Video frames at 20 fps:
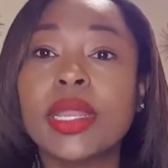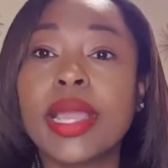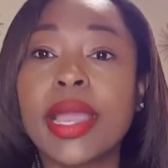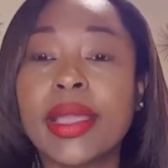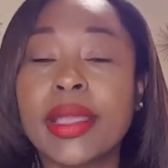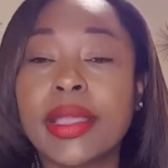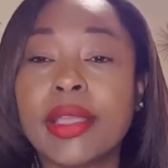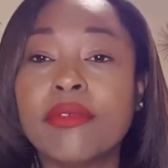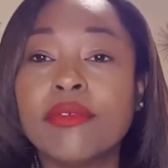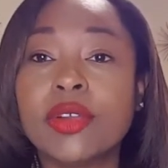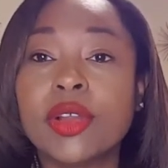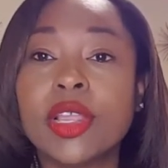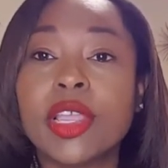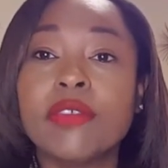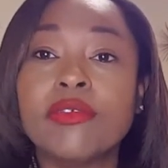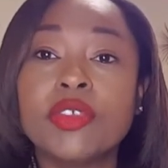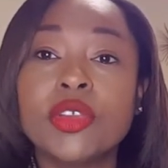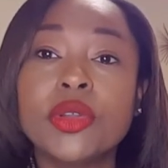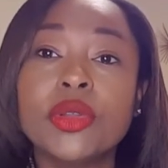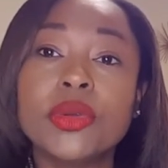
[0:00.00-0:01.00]
However,
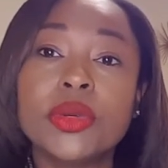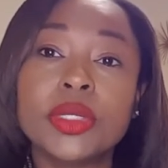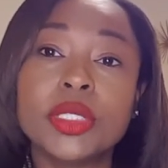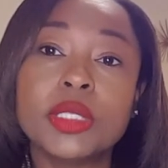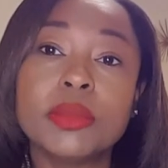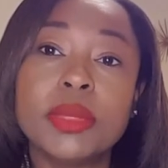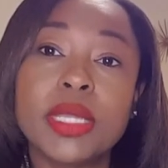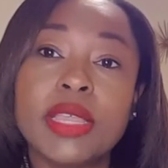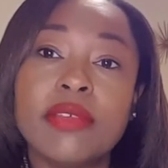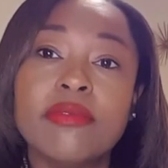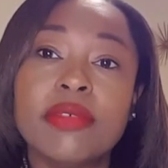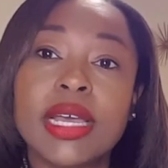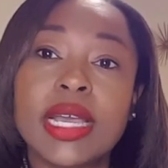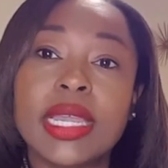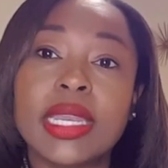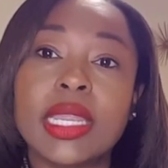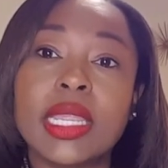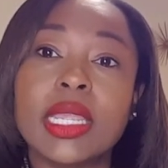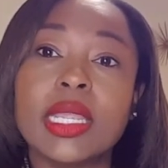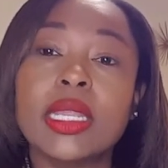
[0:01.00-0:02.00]
if you're going to be
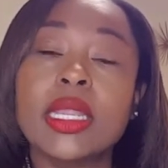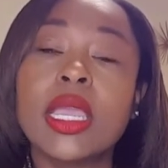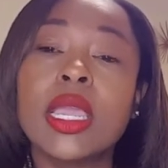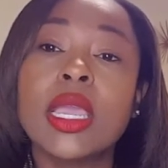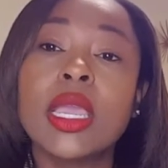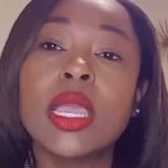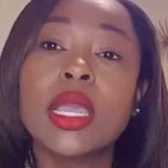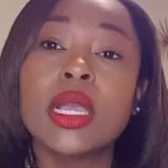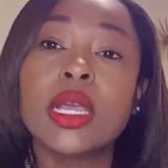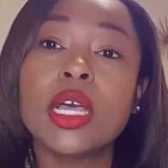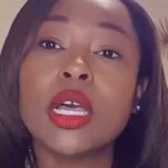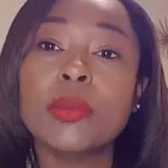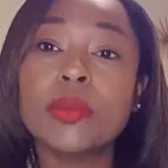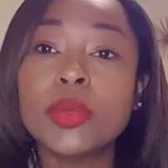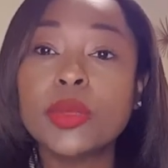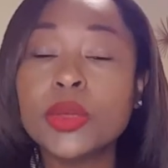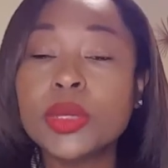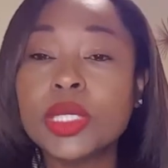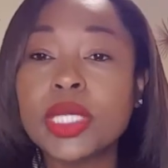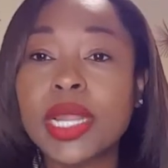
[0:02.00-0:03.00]
inviting
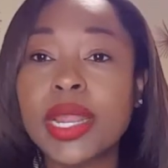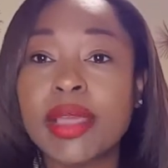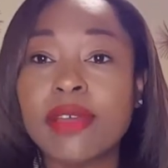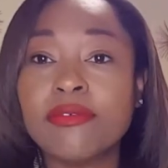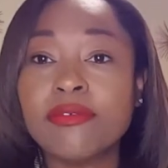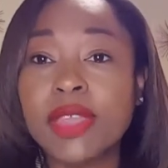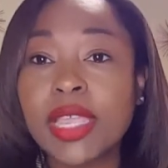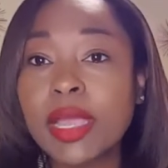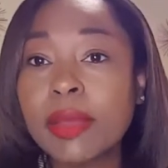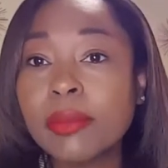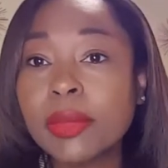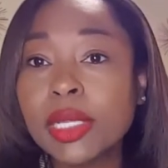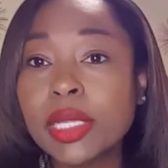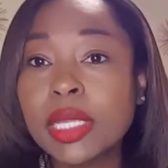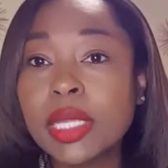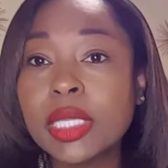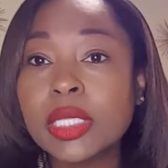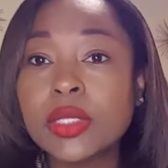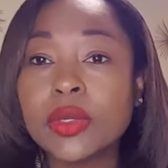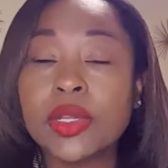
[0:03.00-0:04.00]
couples that have
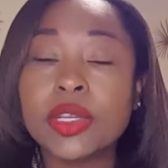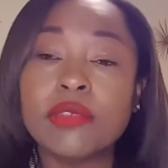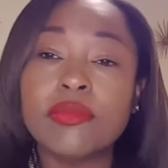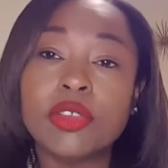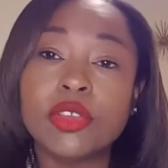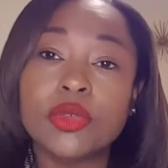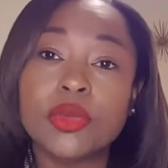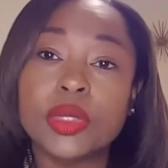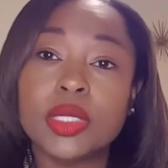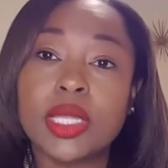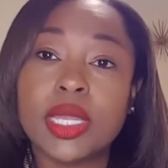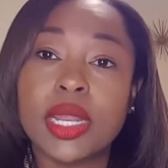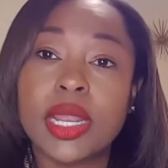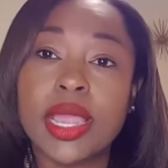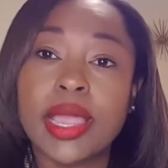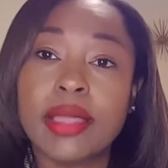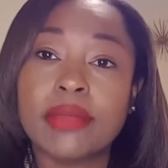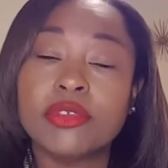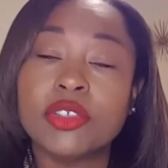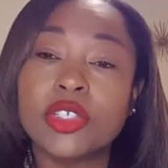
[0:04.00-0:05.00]
families or individuals that
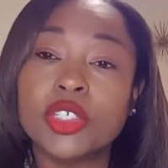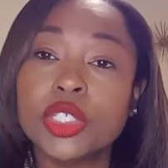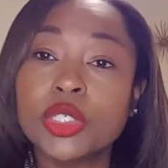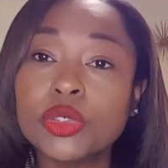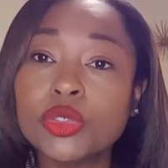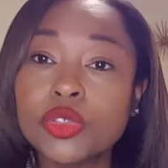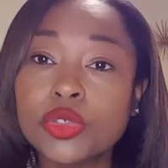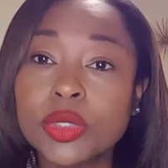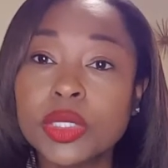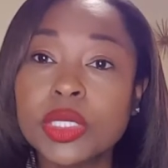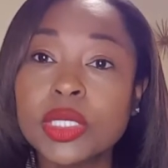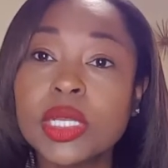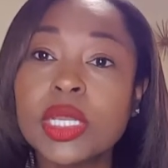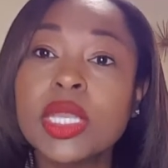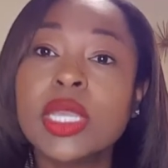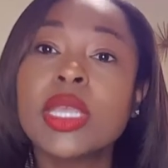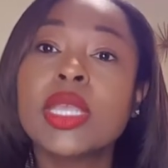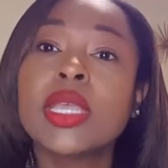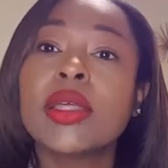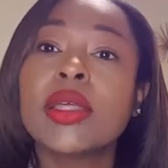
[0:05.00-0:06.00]
have children,
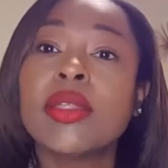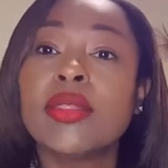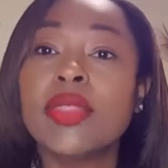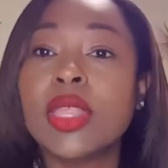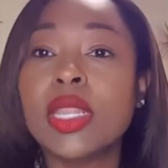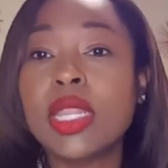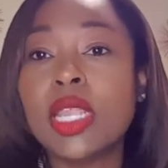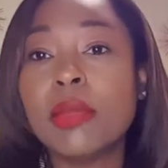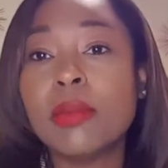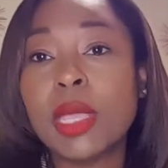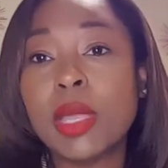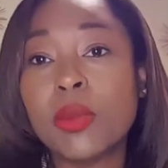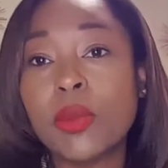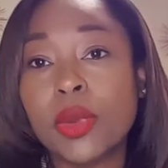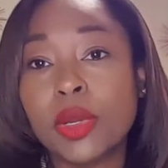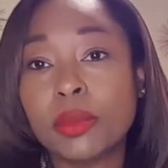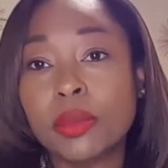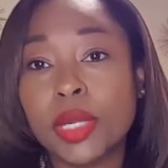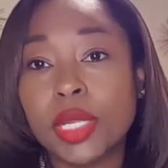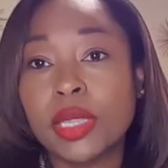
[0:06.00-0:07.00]
then they may
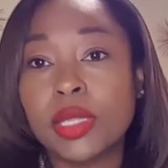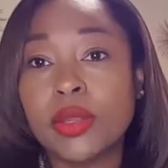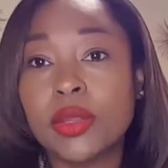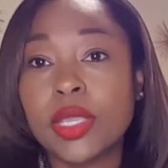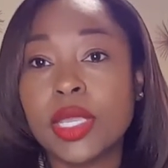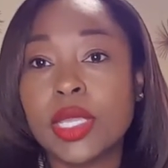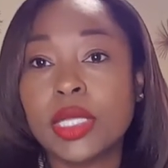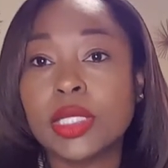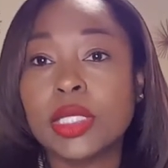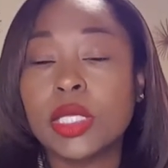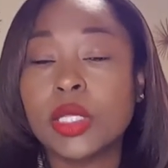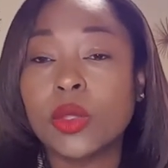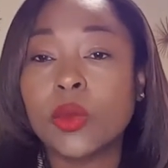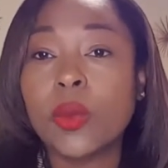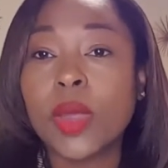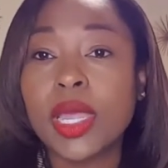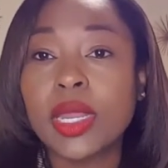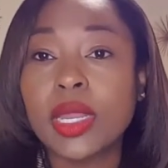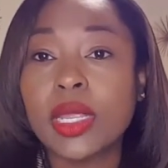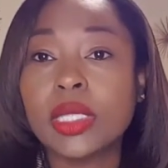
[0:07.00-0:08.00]
want to bring their kids to the
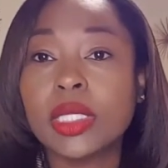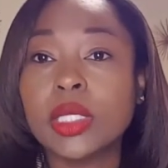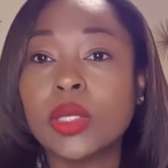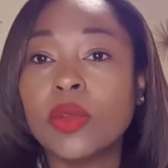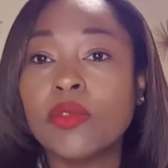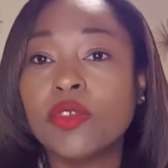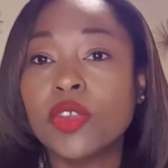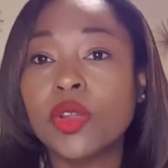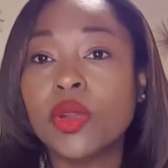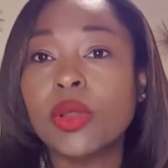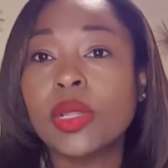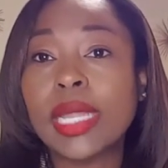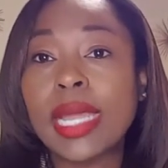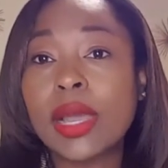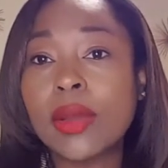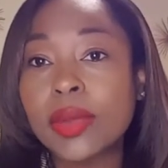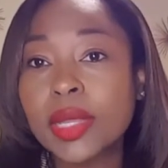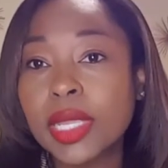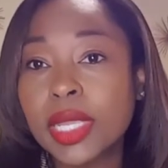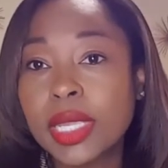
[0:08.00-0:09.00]
wedding. So if you're
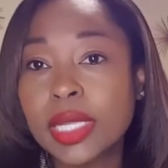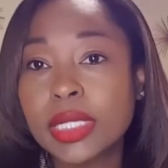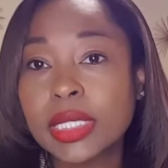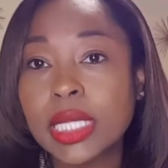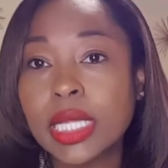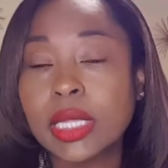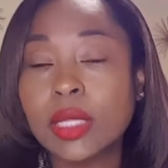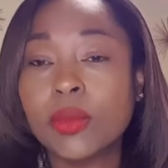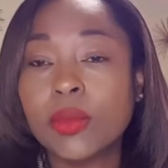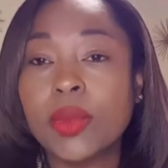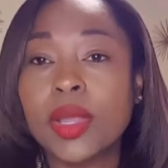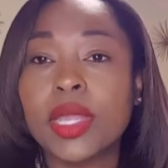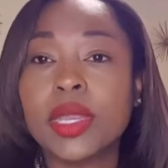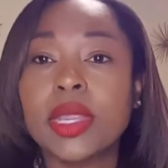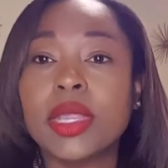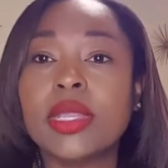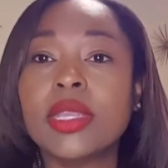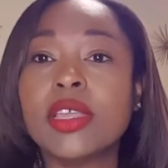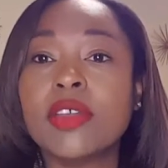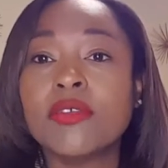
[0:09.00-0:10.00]
allowing kids at the
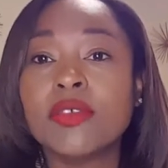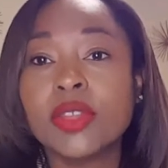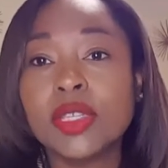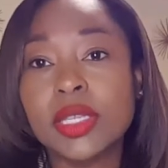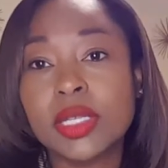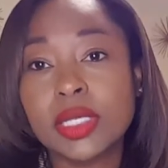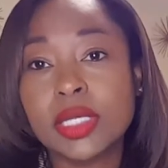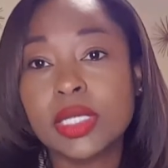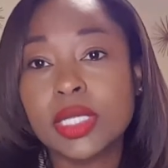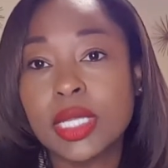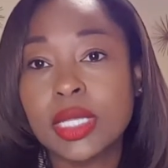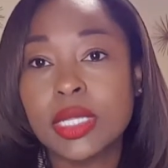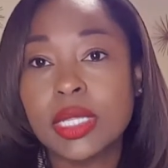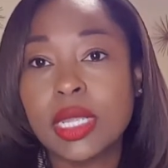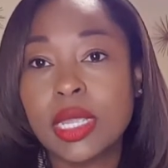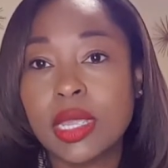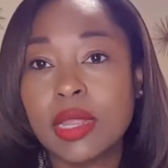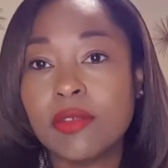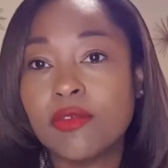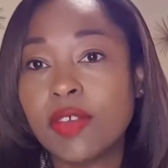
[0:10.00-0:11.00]
wedding, definitely extend
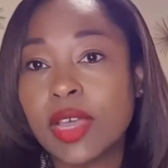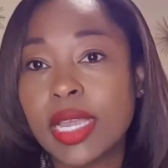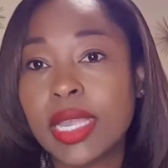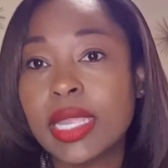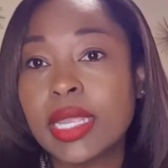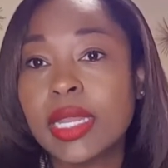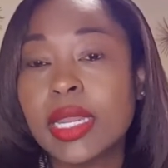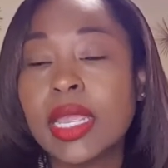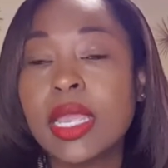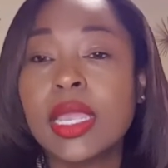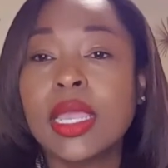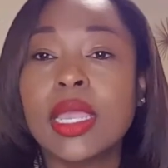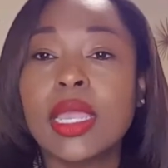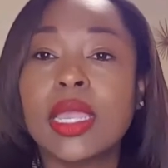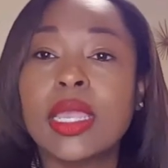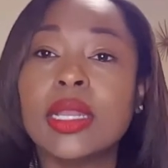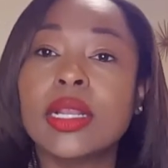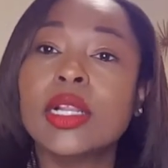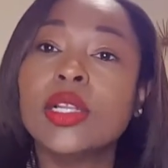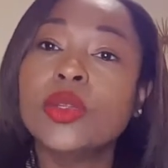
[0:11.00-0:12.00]
the invite,
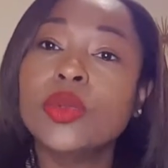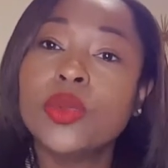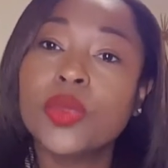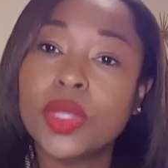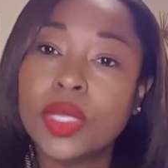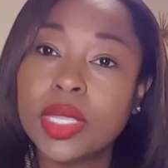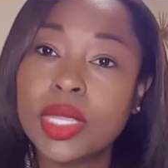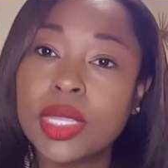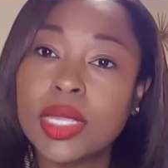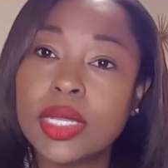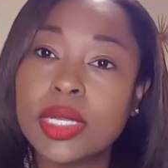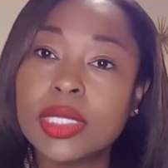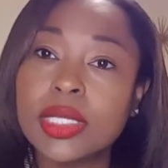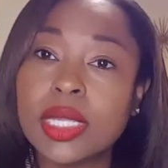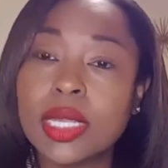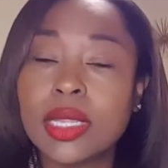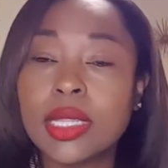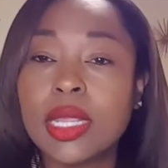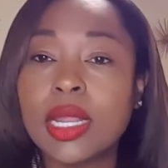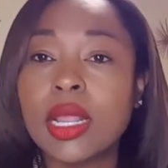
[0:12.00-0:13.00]
include the kids,
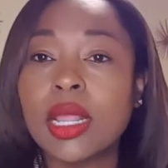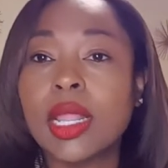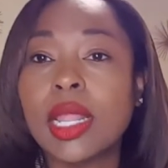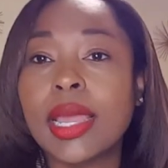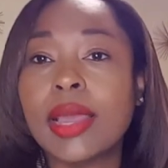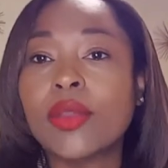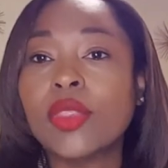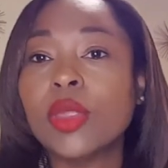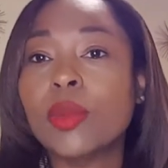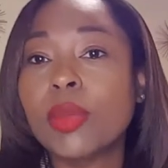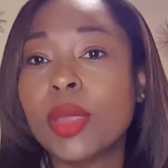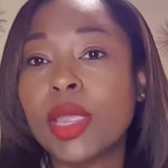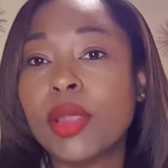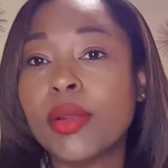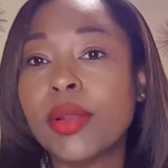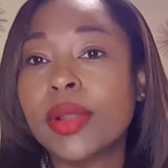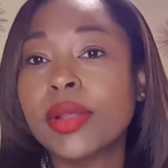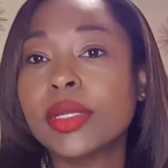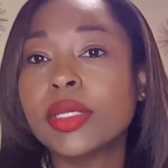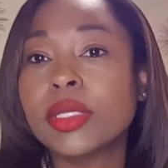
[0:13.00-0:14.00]
and then allow the
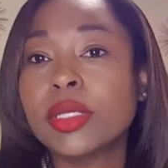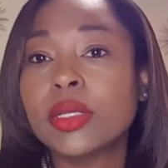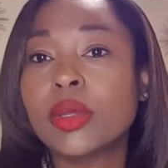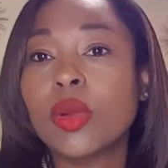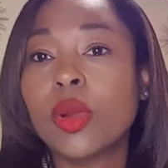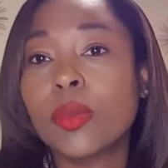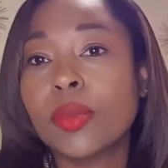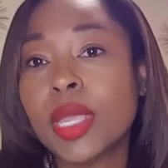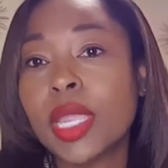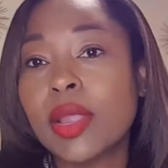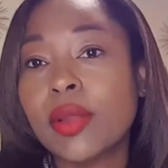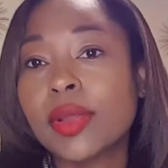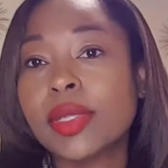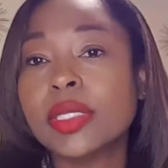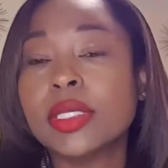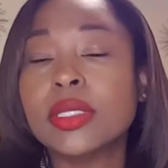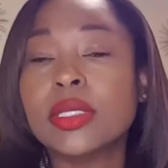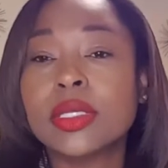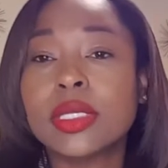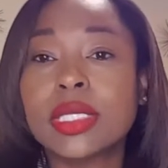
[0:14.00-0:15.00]

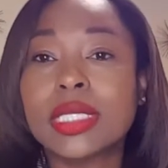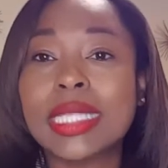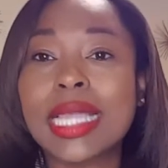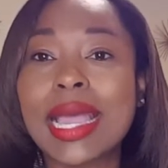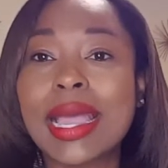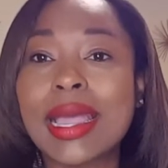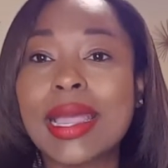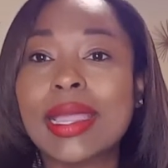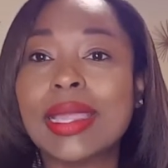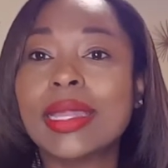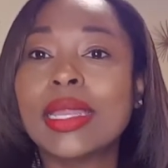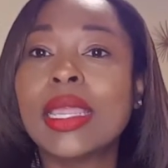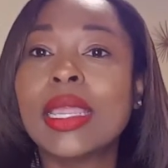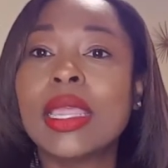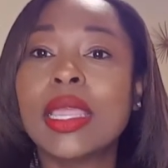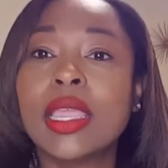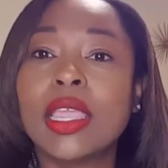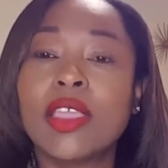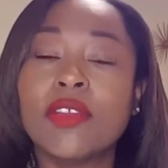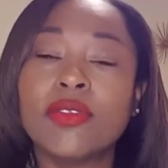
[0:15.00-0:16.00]
parents to decide
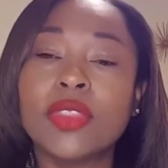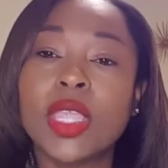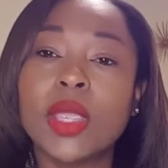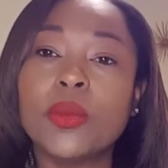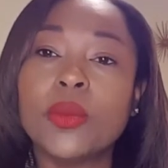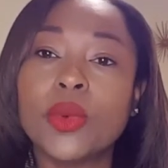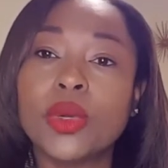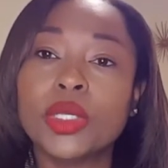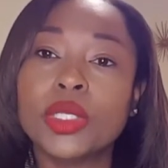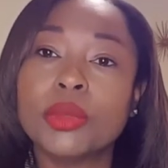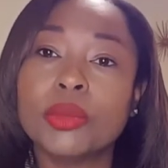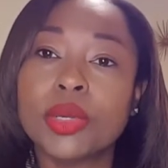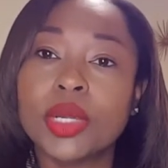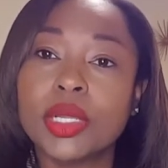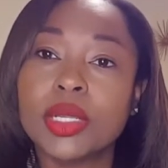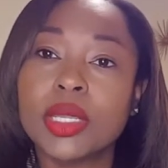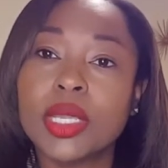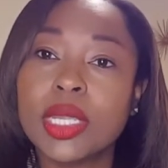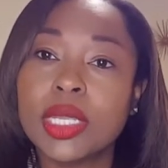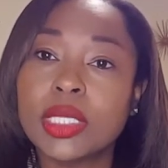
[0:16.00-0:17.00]
if they want to
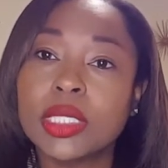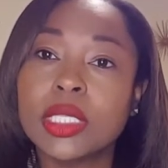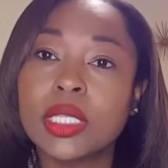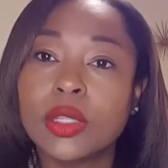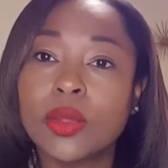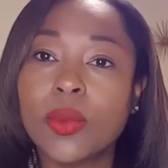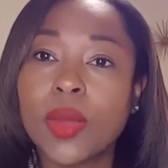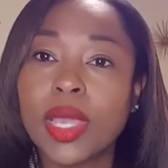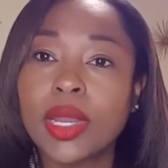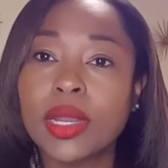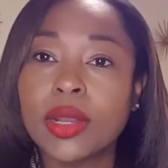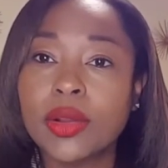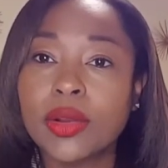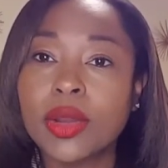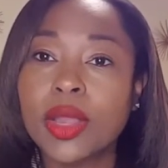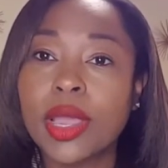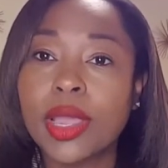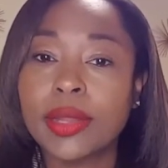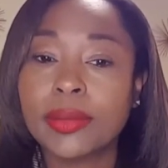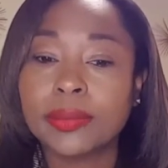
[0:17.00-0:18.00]
bring the kids to the wedding or
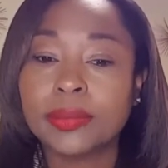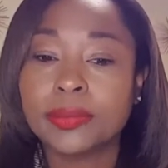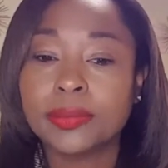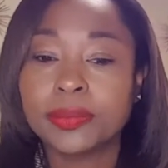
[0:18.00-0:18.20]
not.